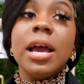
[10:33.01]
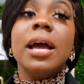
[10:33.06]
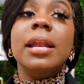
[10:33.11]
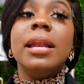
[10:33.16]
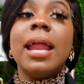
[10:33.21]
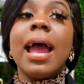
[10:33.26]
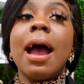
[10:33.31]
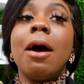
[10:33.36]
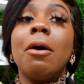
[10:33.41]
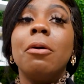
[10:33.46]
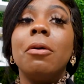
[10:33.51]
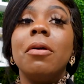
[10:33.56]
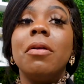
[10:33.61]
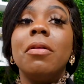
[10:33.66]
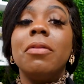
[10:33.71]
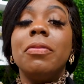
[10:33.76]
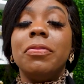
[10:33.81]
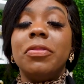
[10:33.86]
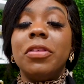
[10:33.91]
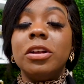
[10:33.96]
Now,
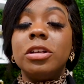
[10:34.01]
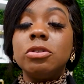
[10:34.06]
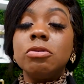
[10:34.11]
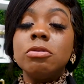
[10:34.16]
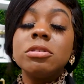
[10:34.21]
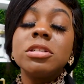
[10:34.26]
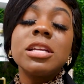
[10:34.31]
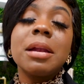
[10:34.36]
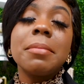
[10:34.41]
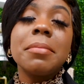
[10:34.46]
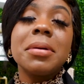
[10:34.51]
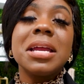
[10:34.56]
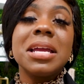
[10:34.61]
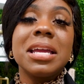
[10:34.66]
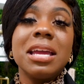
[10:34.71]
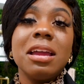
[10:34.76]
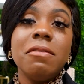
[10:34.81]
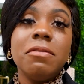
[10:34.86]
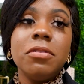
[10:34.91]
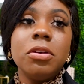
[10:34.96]
the tools that I'm going
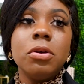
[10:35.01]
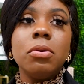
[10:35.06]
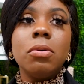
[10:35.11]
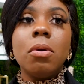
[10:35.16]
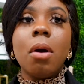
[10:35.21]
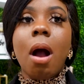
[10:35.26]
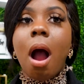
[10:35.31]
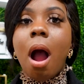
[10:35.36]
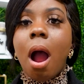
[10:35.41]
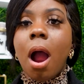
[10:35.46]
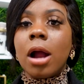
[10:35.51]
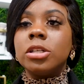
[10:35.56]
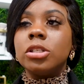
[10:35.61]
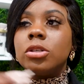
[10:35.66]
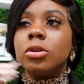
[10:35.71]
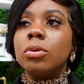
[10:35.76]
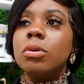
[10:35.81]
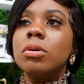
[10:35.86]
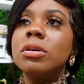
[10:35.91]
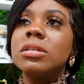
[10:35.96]
to give you are
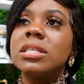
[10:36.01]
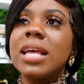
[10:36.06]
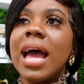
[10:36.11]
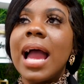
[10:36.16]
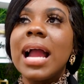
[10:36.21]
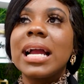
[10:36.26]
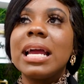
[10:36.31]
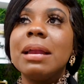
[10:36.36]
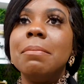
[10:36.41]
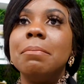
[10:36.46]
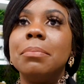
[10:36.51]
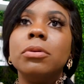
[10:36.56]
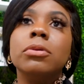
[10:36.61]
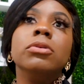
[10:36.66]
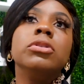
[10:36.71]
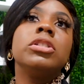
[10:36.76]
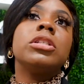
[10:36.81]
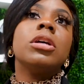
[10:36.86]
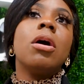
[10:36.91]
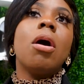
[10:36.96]
tools that can
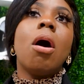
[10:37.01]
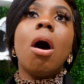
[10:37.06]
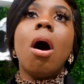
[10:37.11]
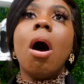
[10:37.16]
boost